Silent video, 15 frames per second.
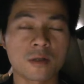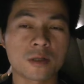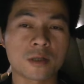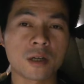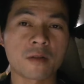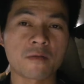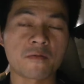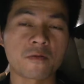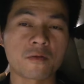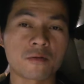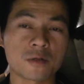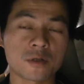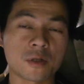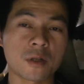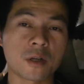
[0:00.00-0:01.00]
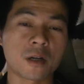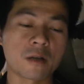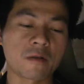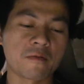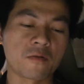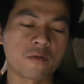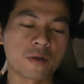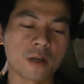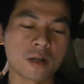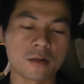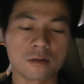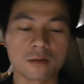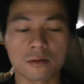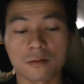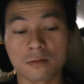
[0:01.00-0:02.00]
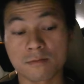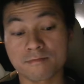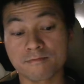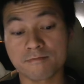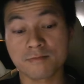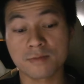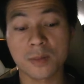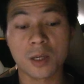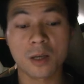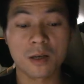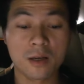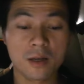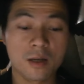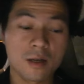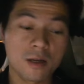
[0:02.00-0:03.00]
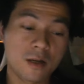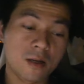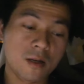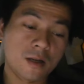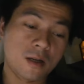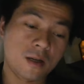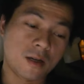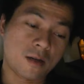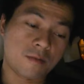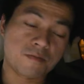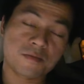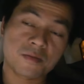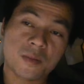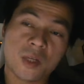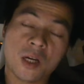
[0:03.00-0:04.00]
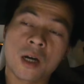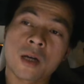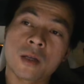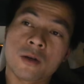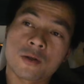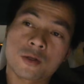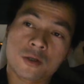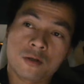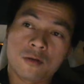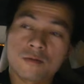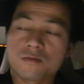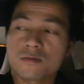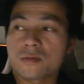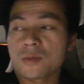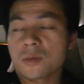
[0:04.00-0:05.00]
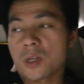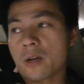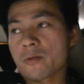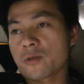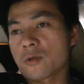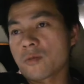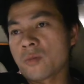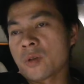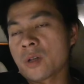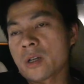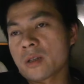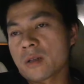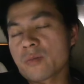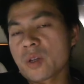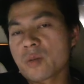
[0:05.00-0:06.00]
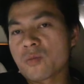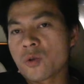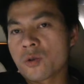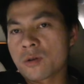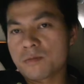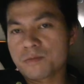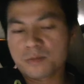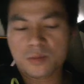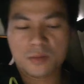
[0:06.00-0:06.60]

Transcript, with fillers: designed for sunny California, so yeah. And also, I have to complain a little bit more.